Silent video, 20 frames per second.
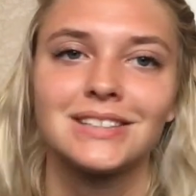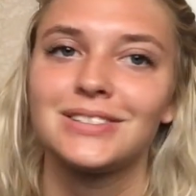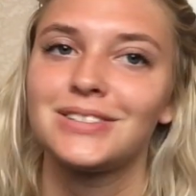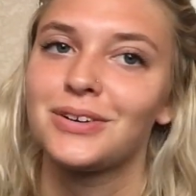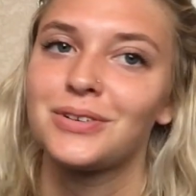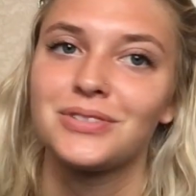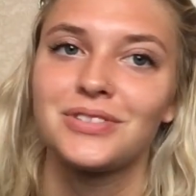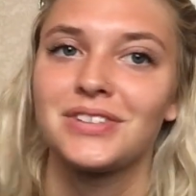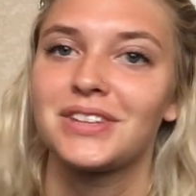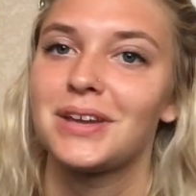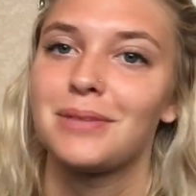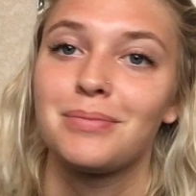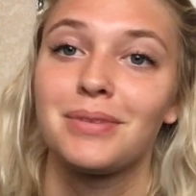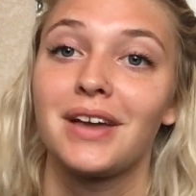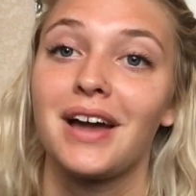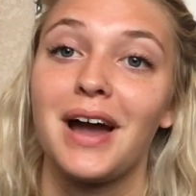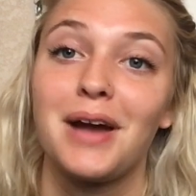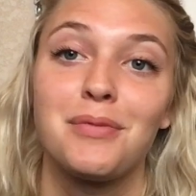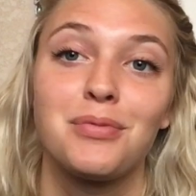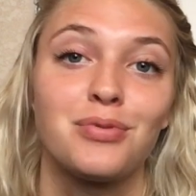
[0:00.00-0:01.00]
don't skip
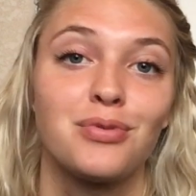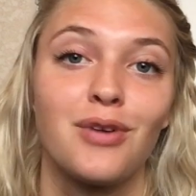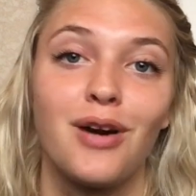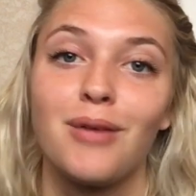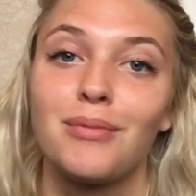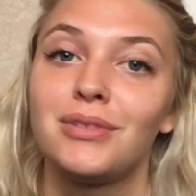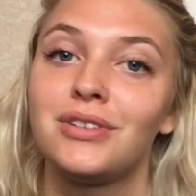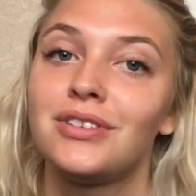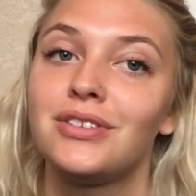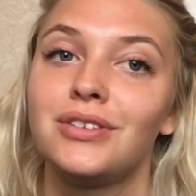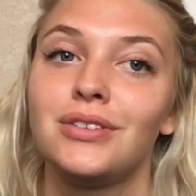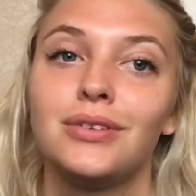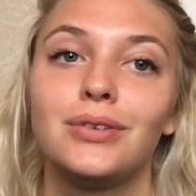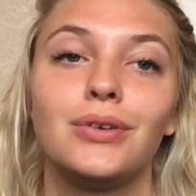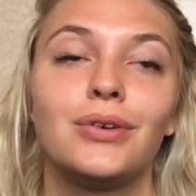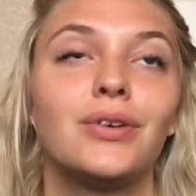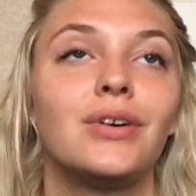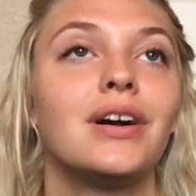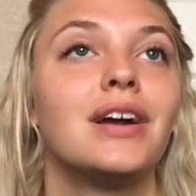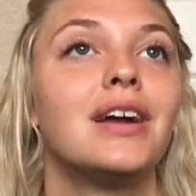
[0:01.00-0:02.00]
it. I promise
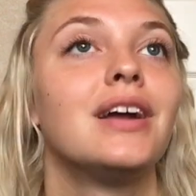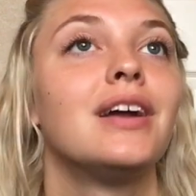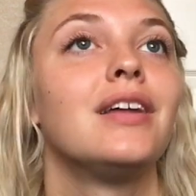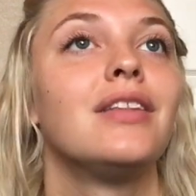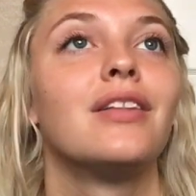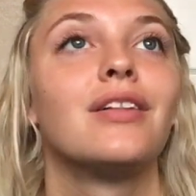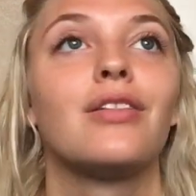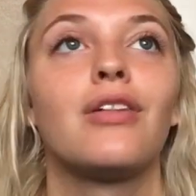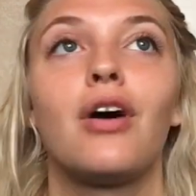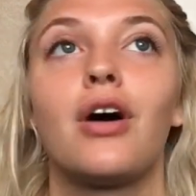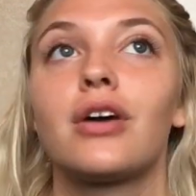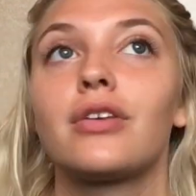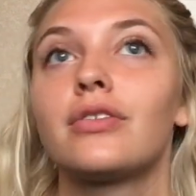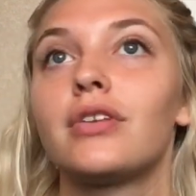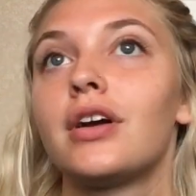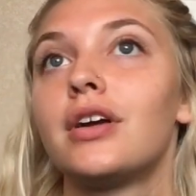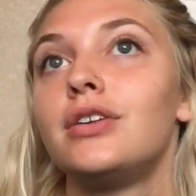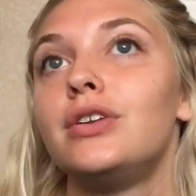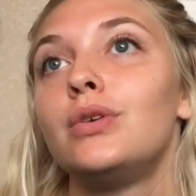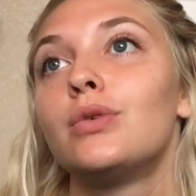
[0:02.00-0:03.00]
you, in the long
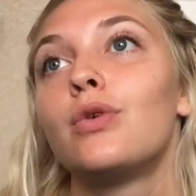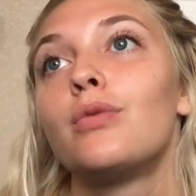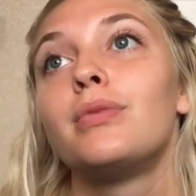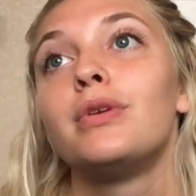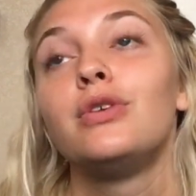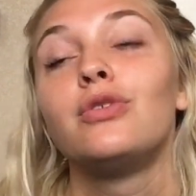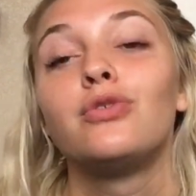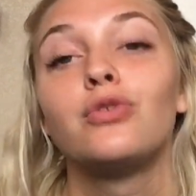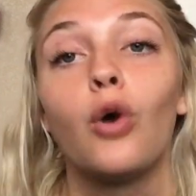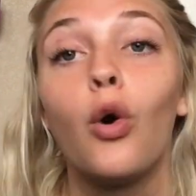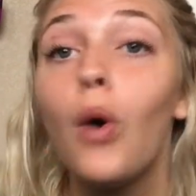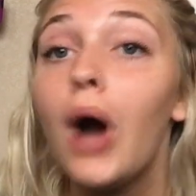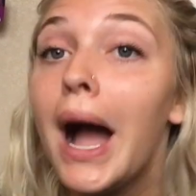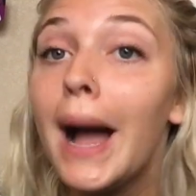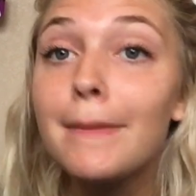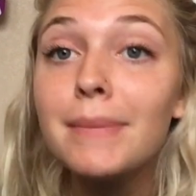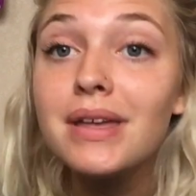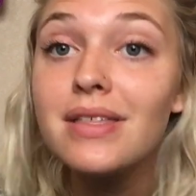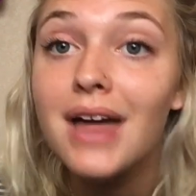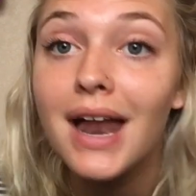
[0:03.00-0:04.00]
run, you will be so
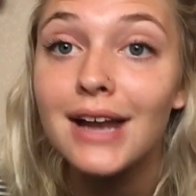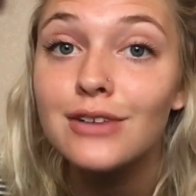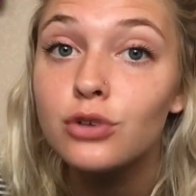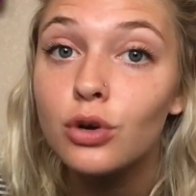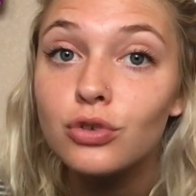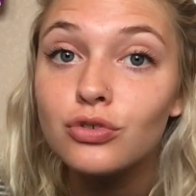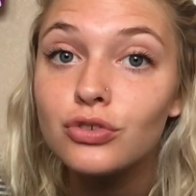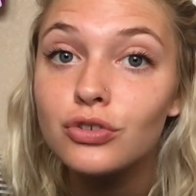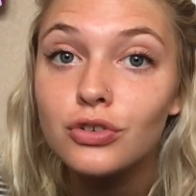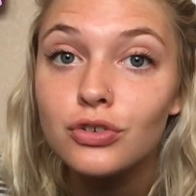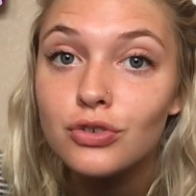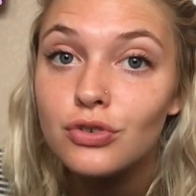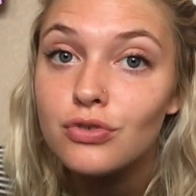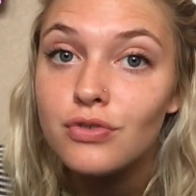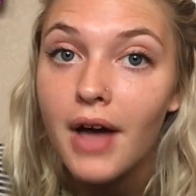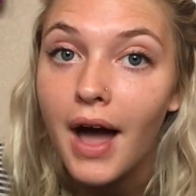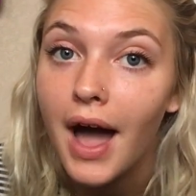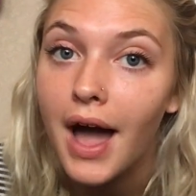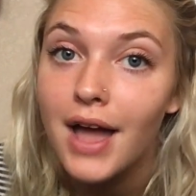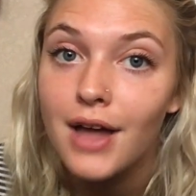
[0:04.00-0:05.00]
happy that I told you to do
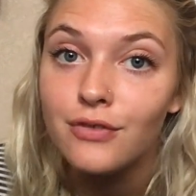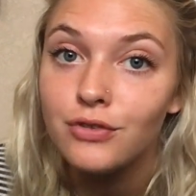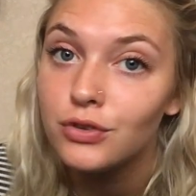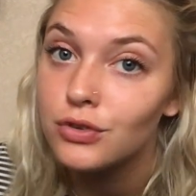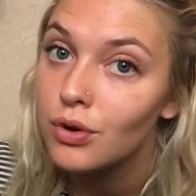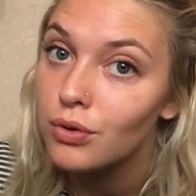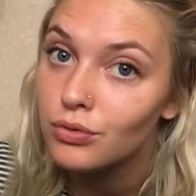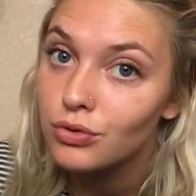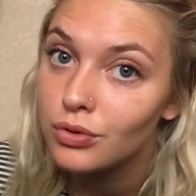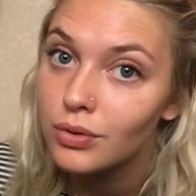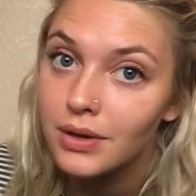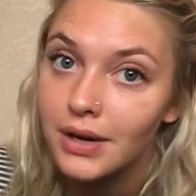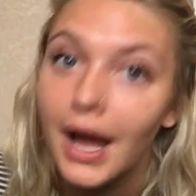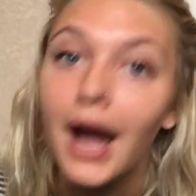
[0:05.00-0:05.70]
that if you don't do it